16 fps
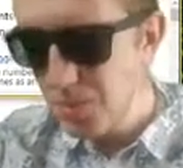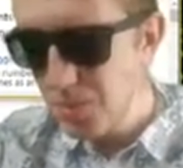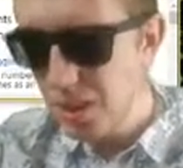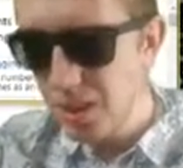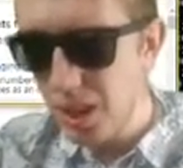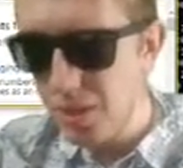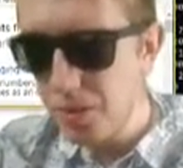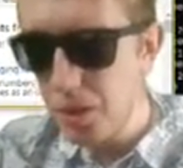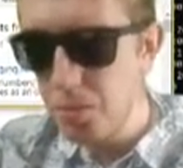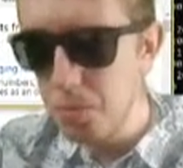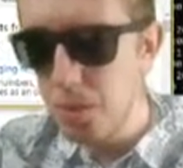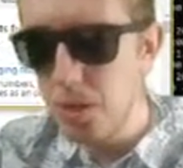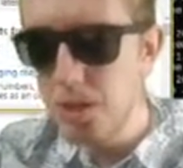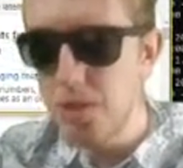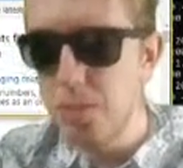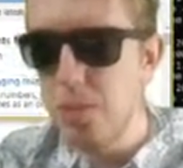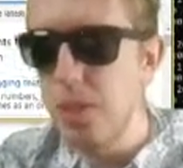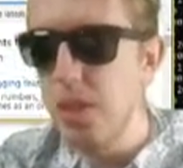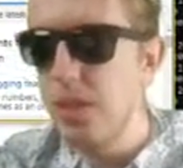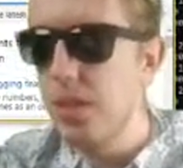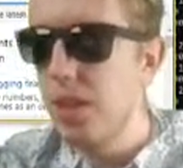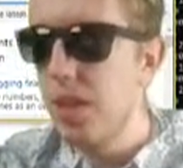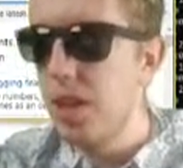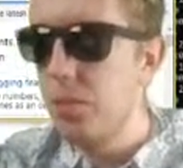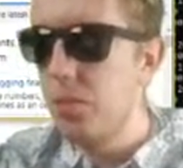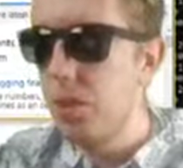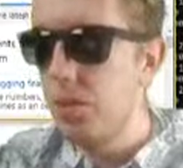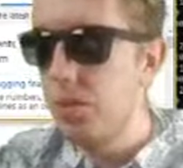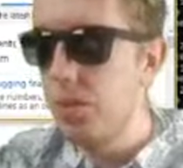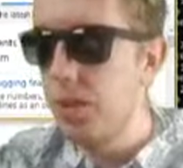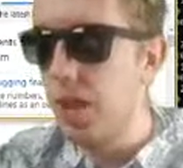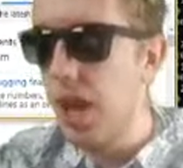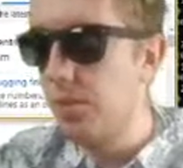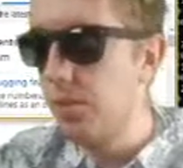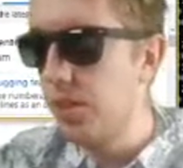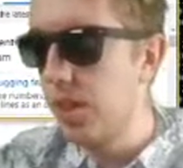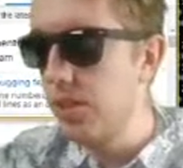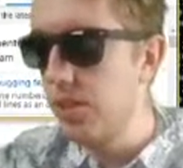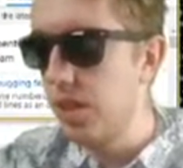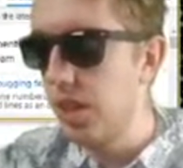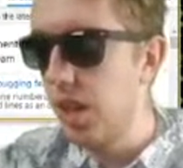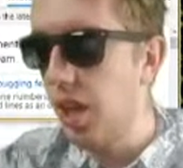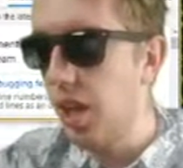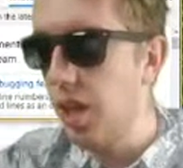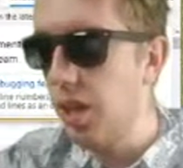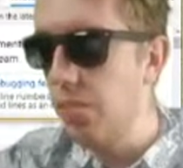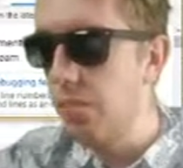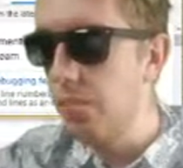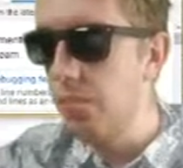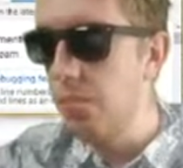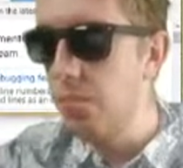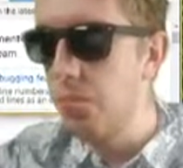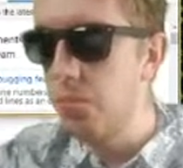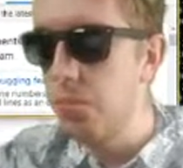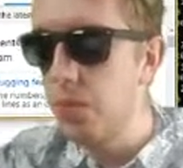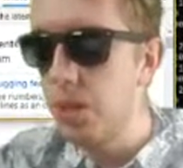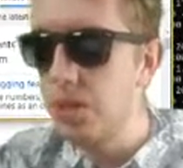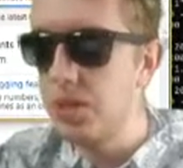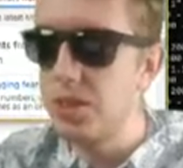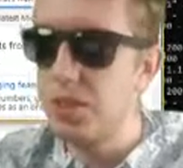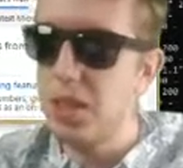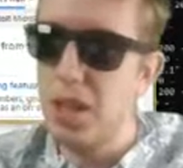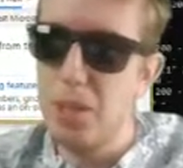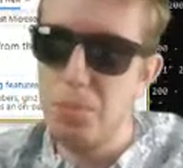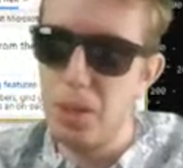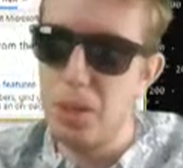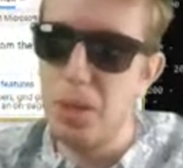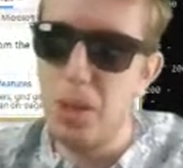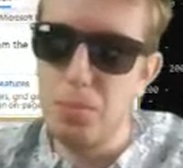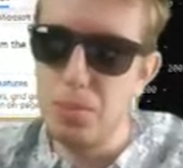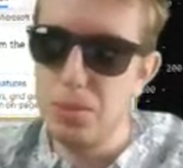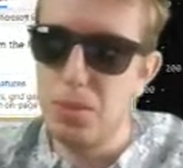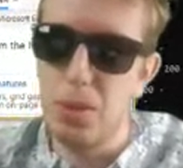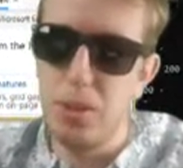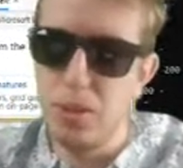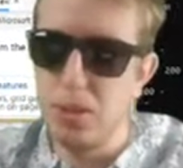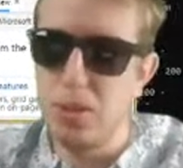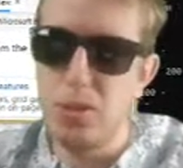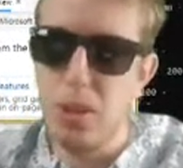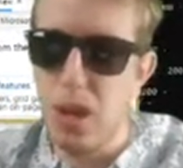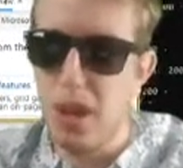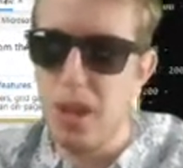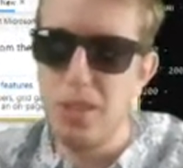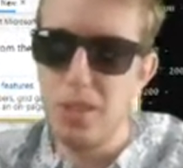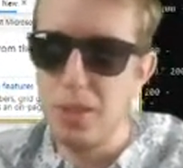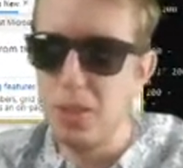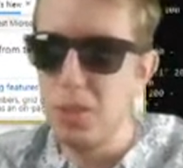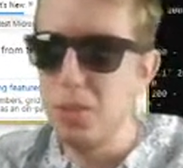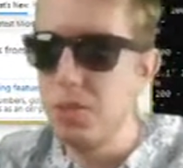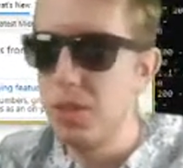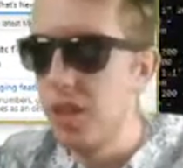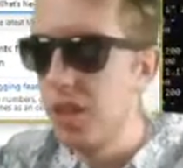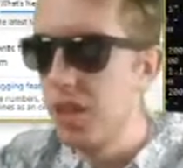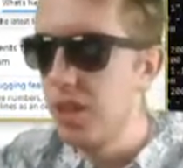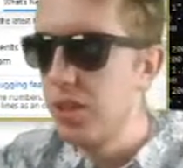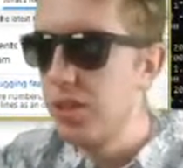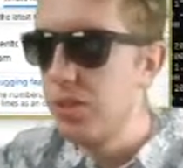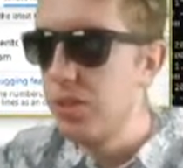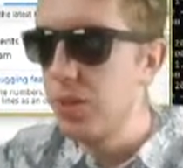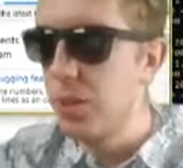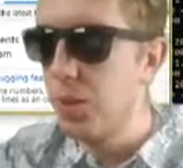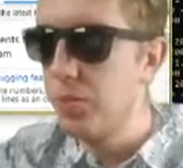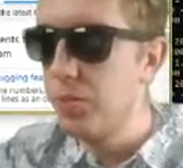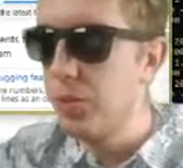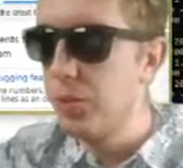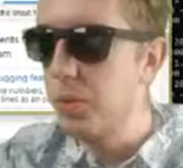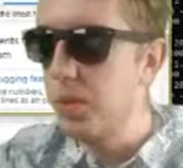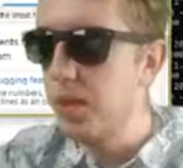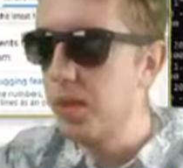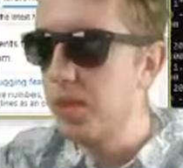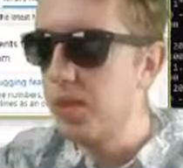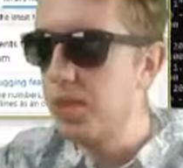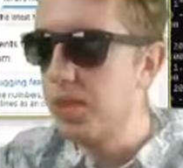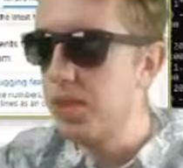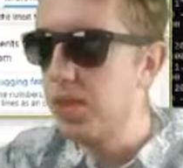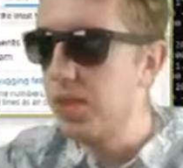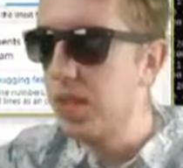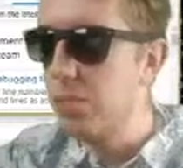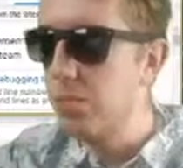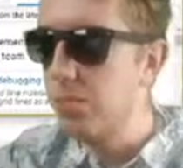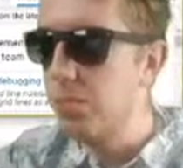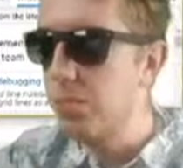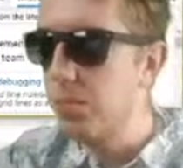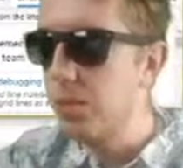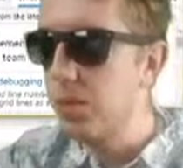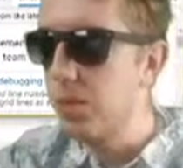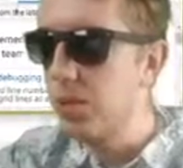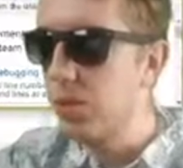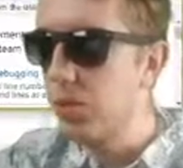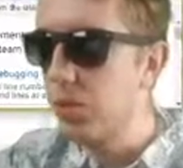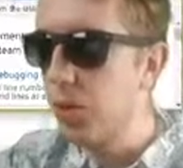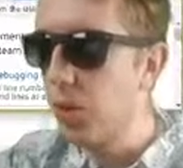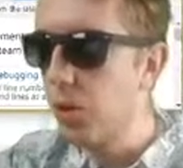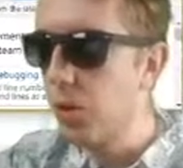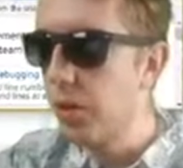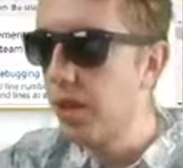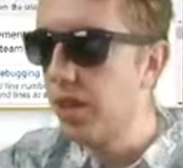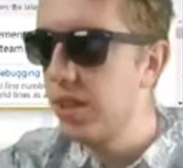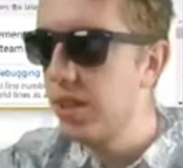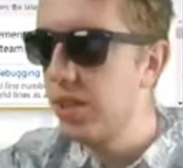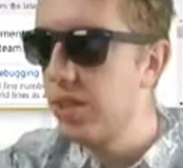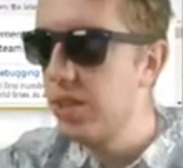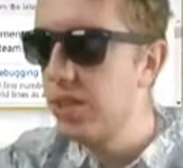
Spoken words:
Not very much, but I'm not really advertising the game much yet, but I'm starting to try to. So hopefully we can just keep growing.